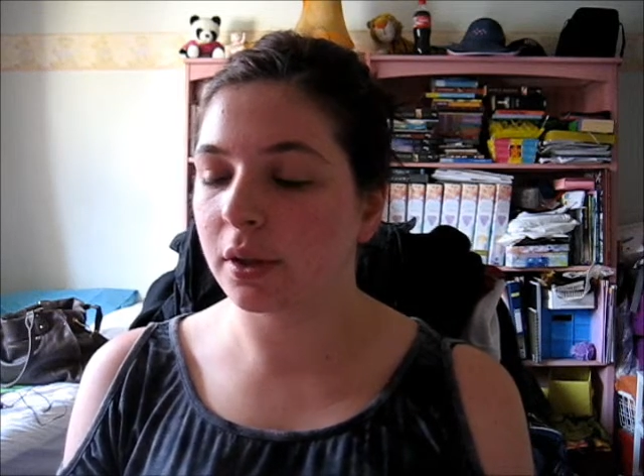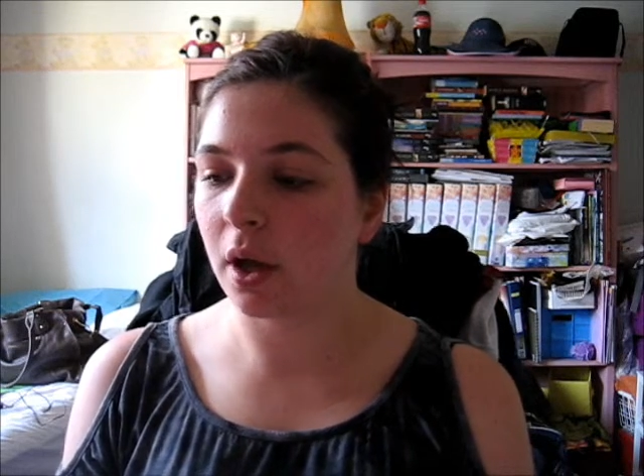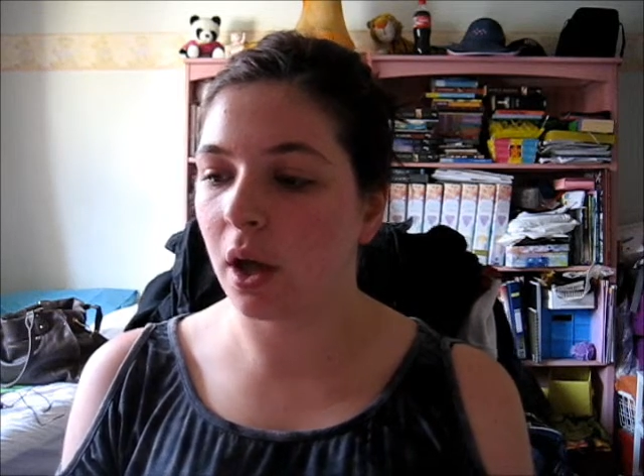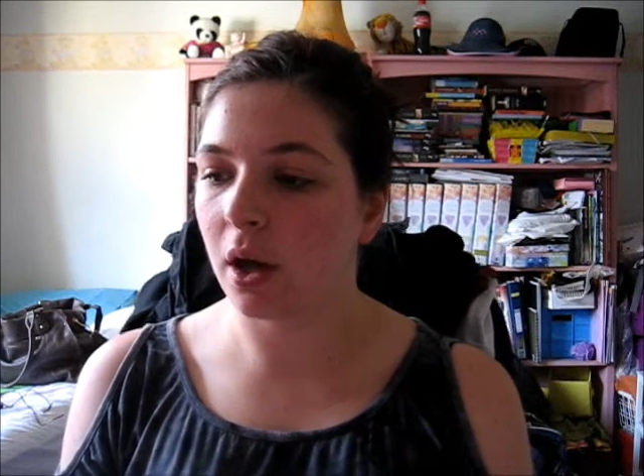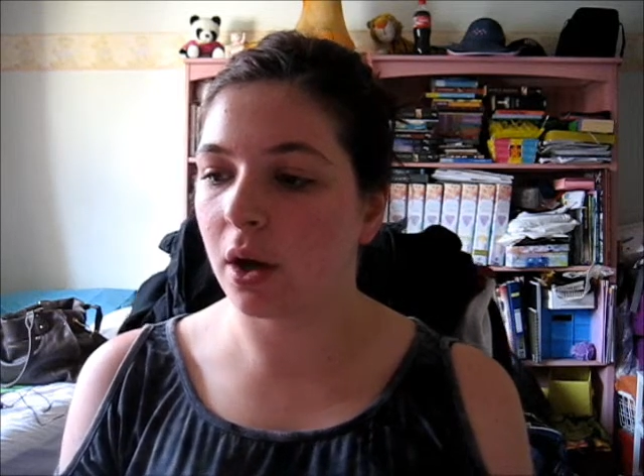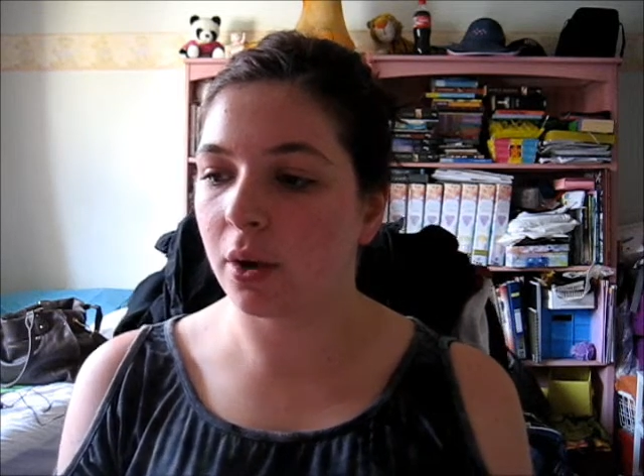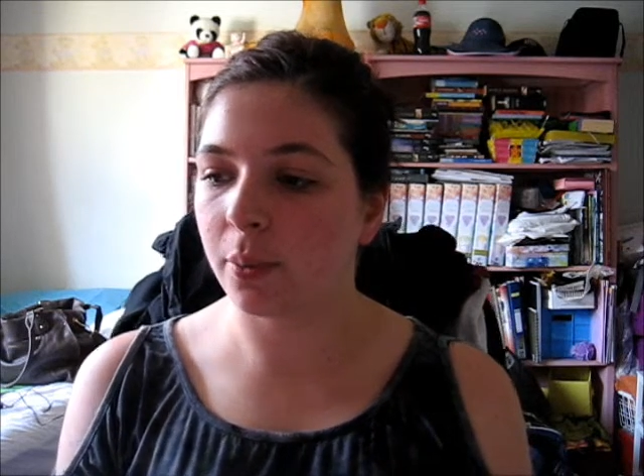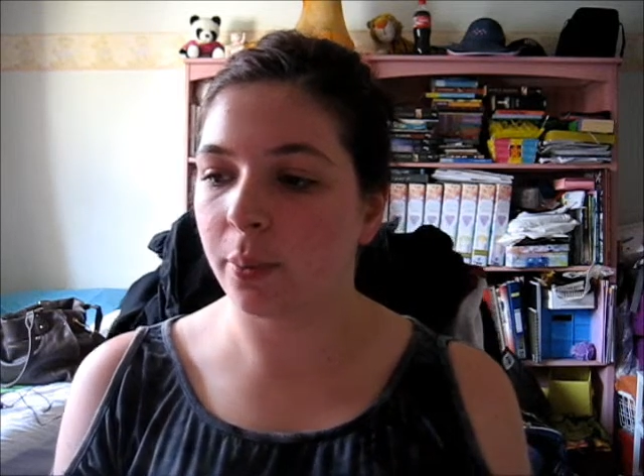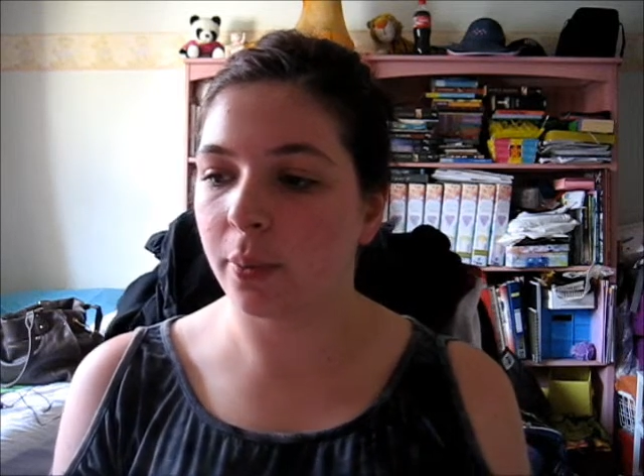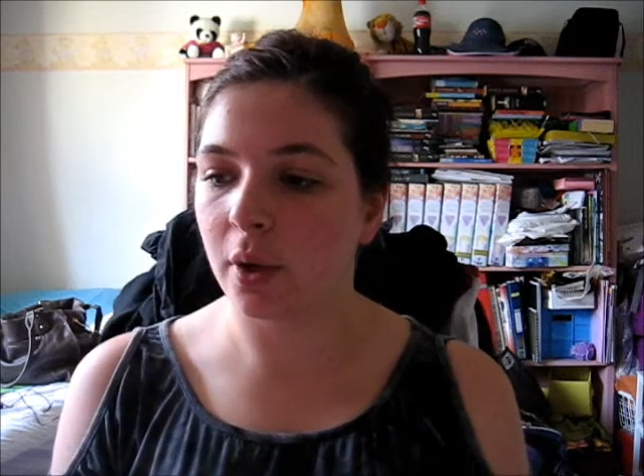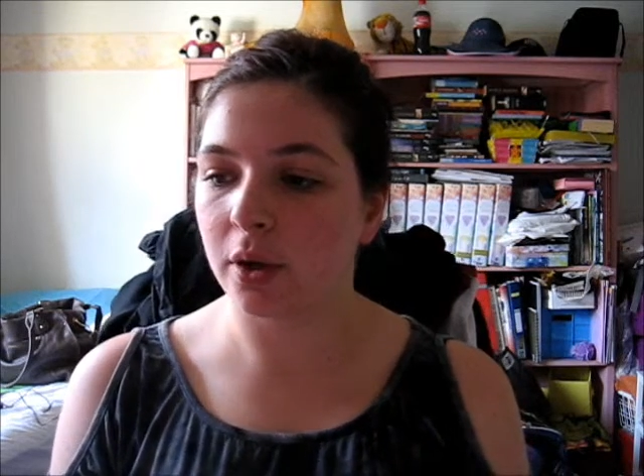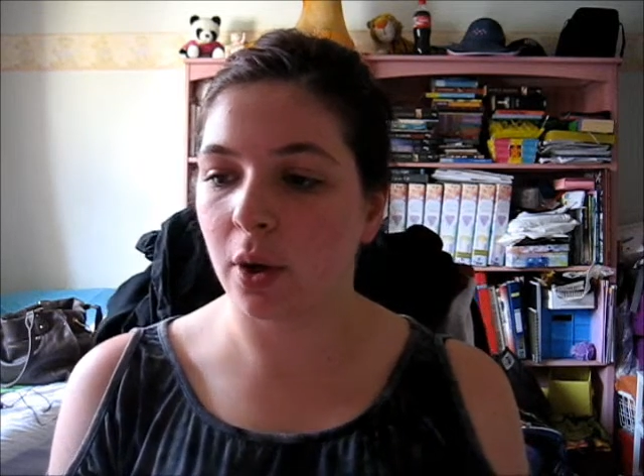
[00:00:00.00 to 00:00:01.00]

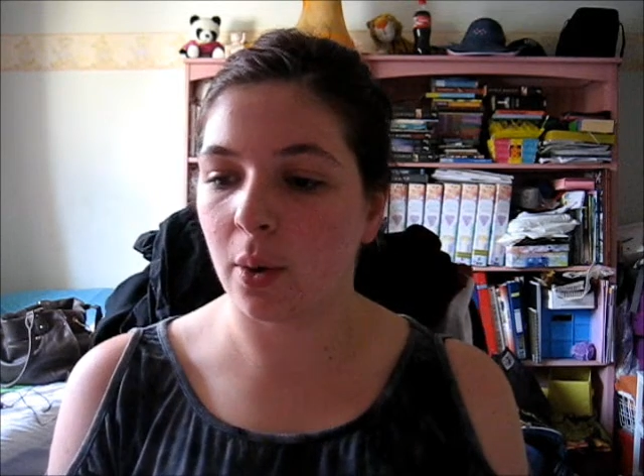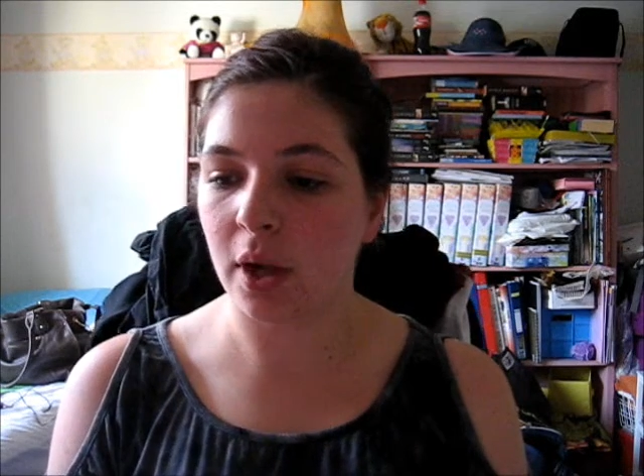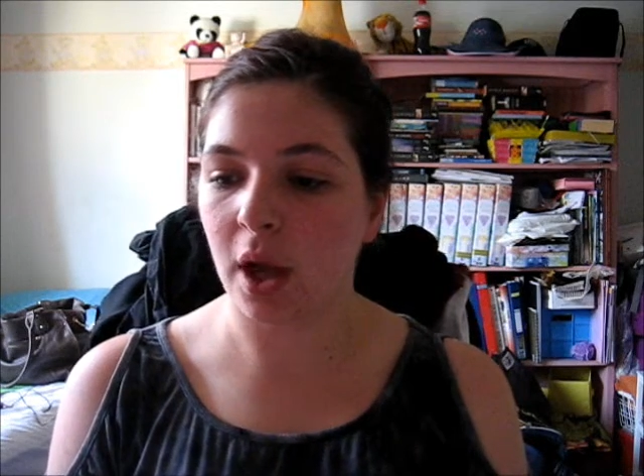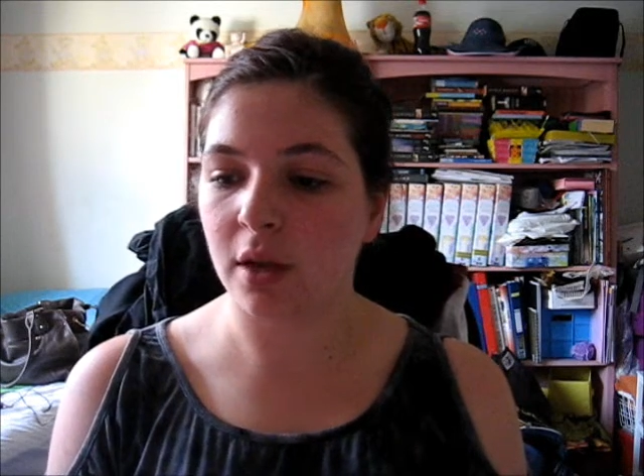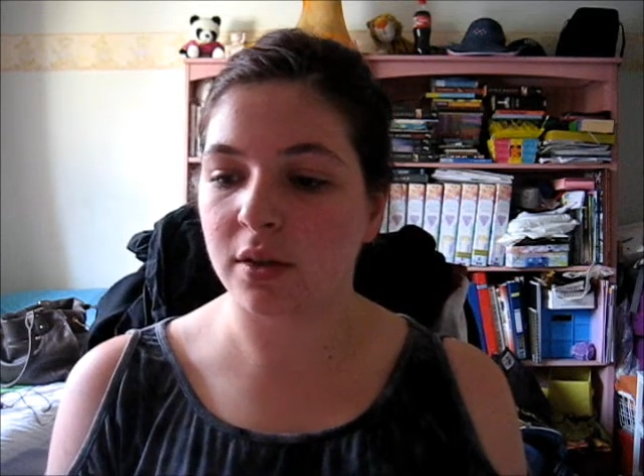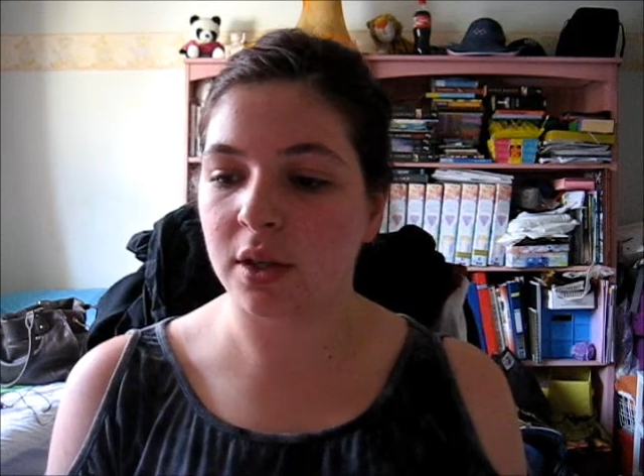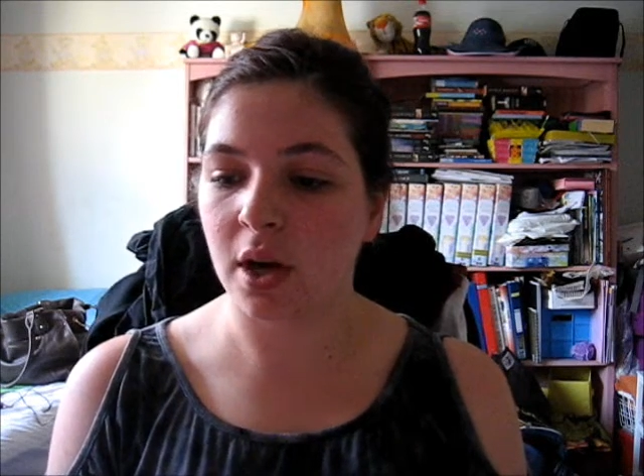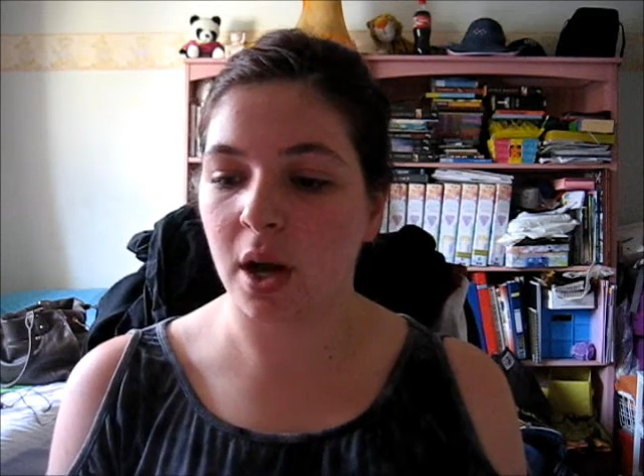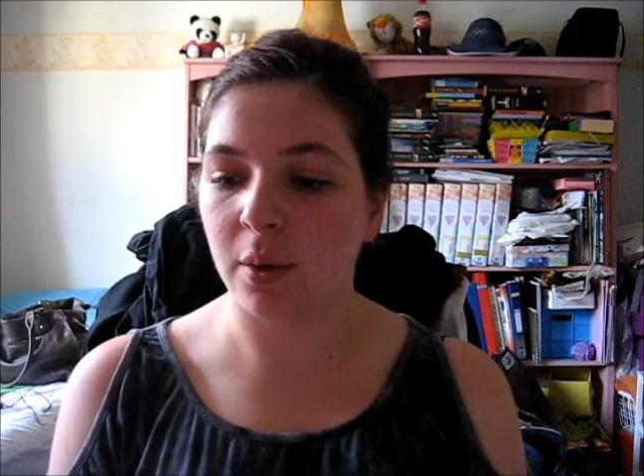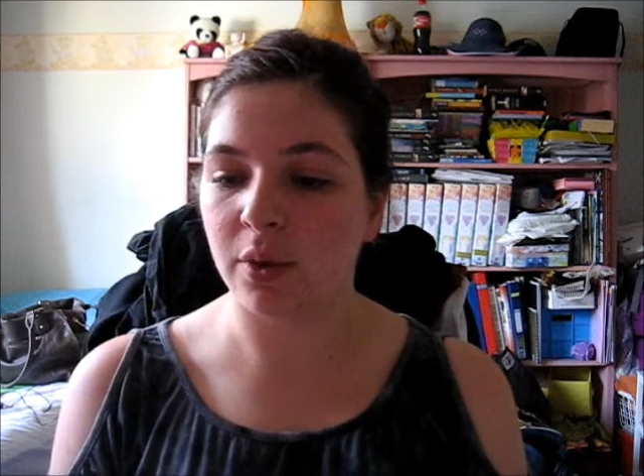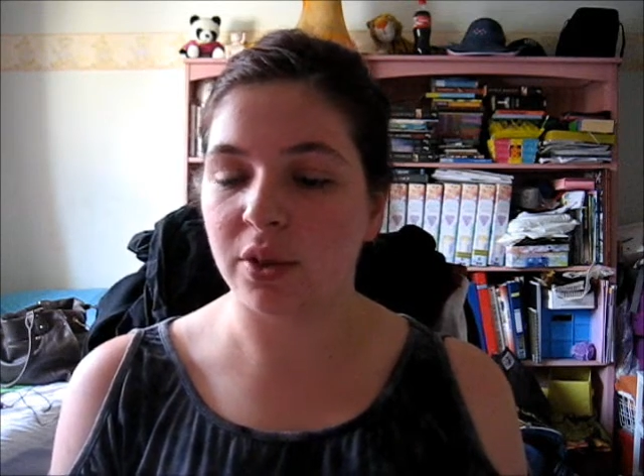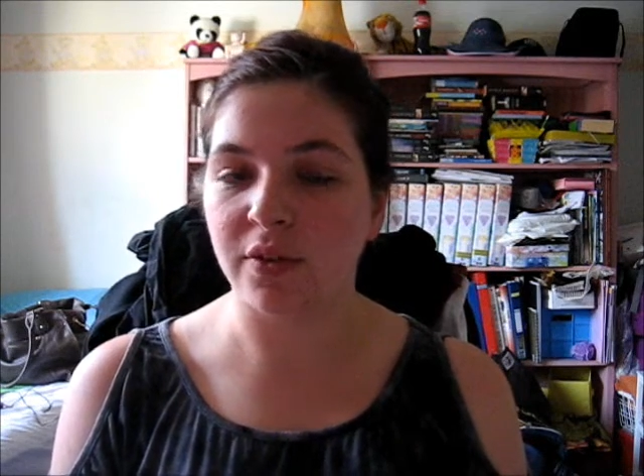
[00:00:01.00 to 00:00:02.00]
going out tonight
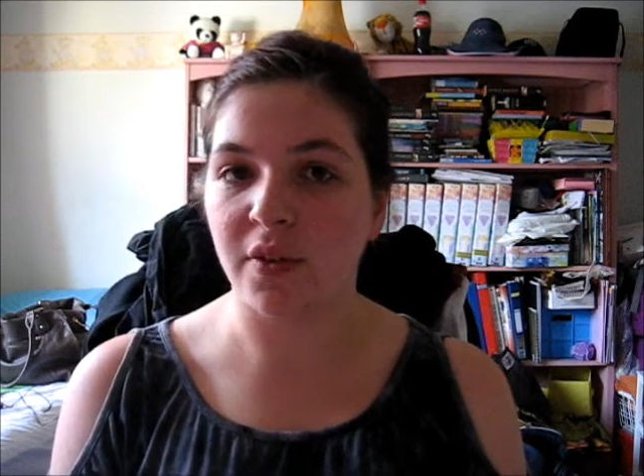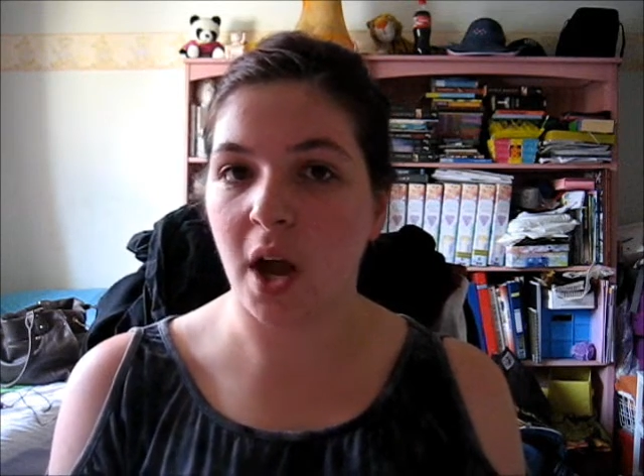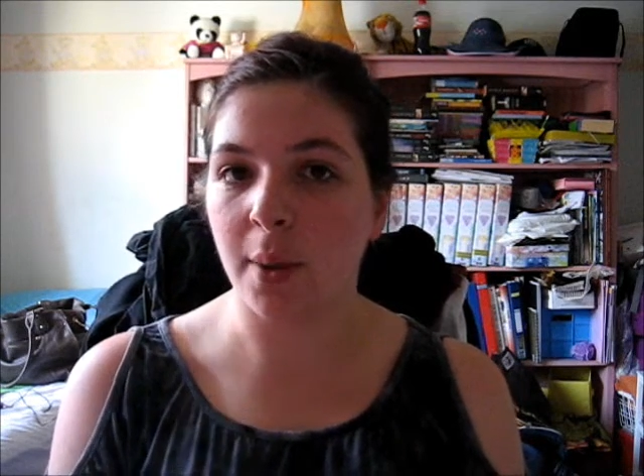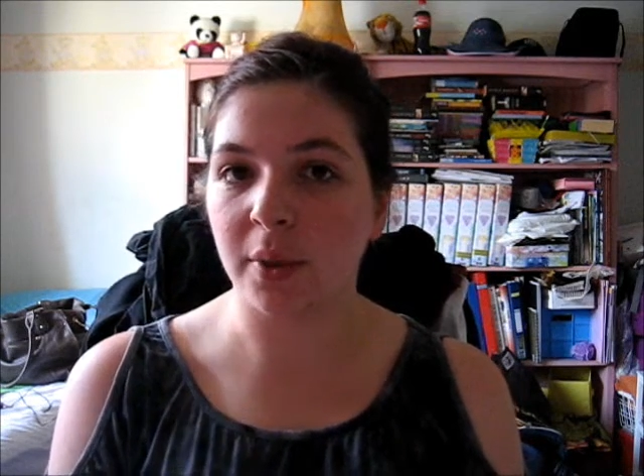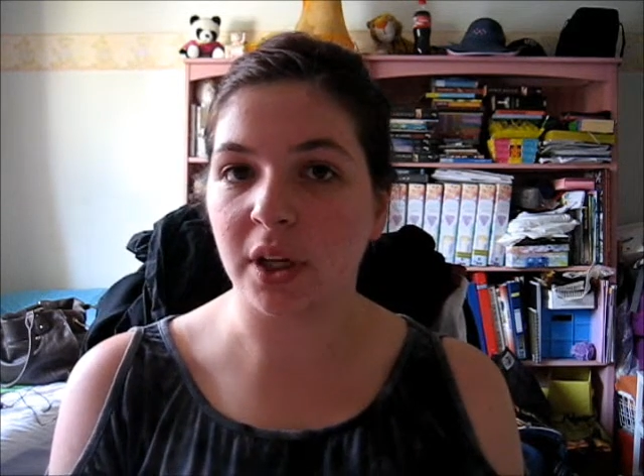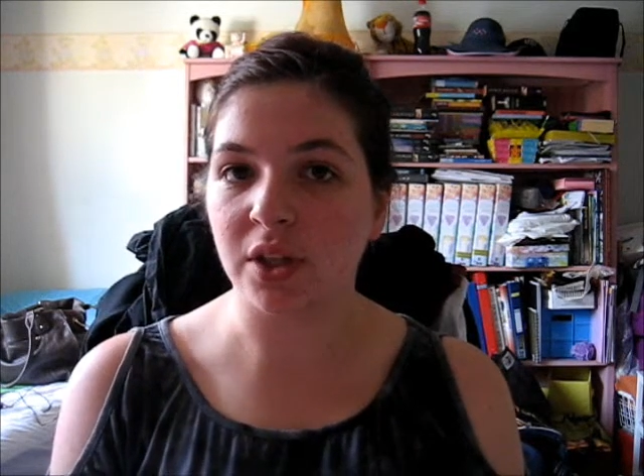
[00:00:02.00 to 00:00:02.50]
with the family,